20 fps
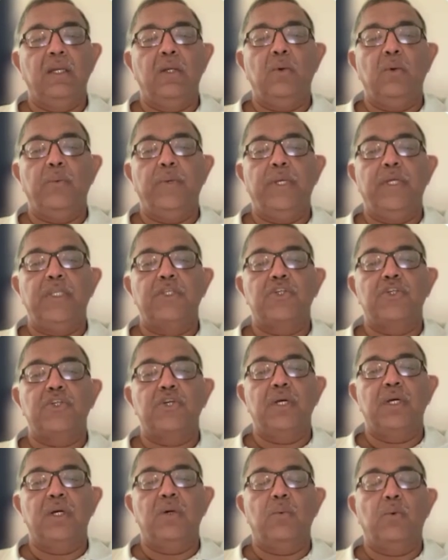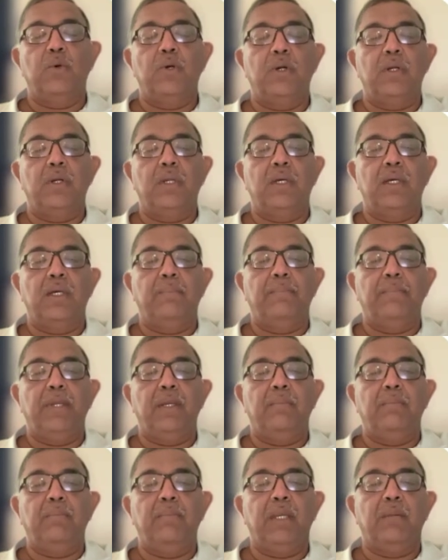which would
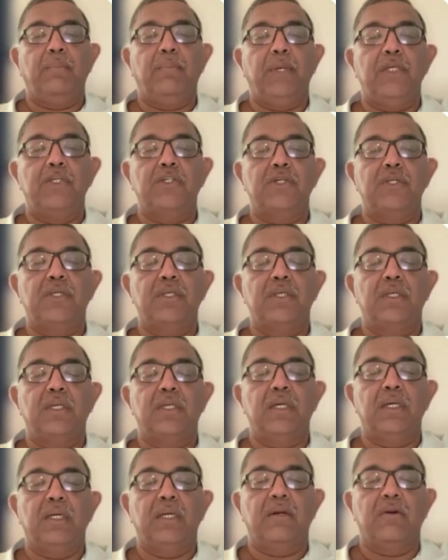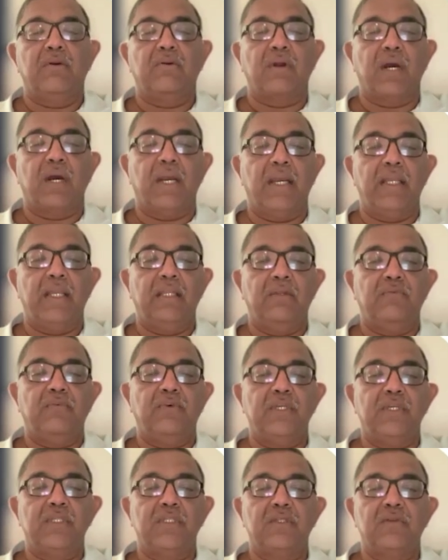make patient dry in the
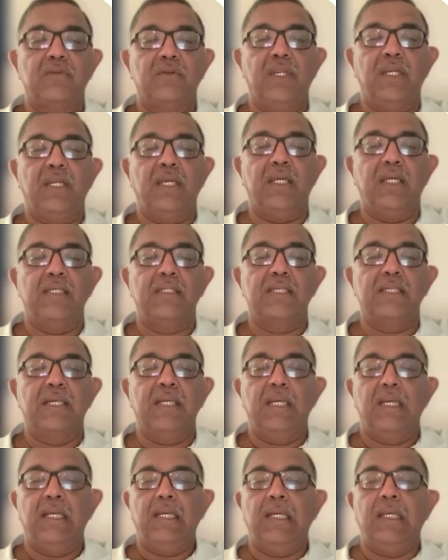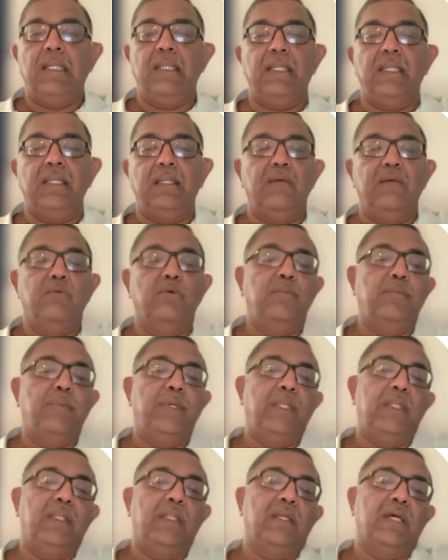first 3 days, and then they would
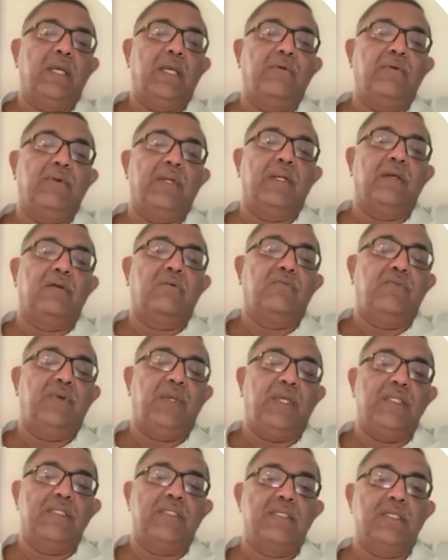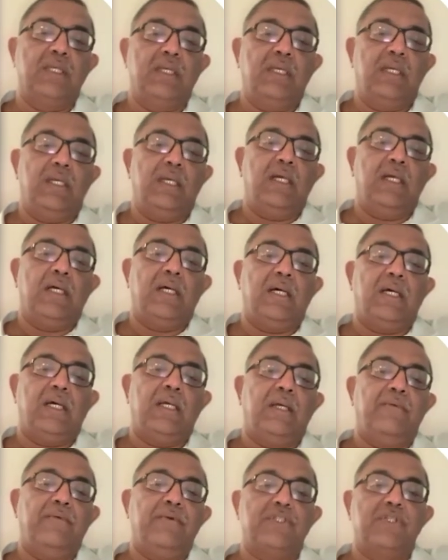be in the diuretic phase,
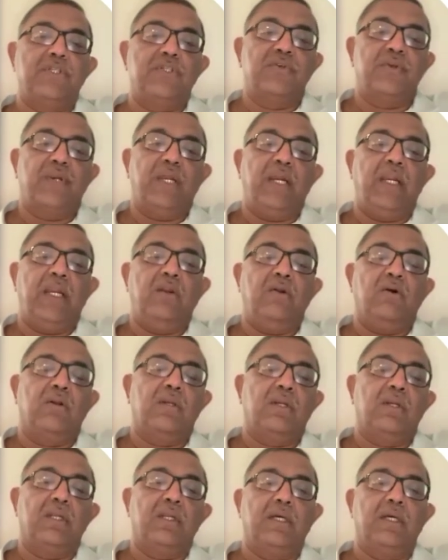which is really not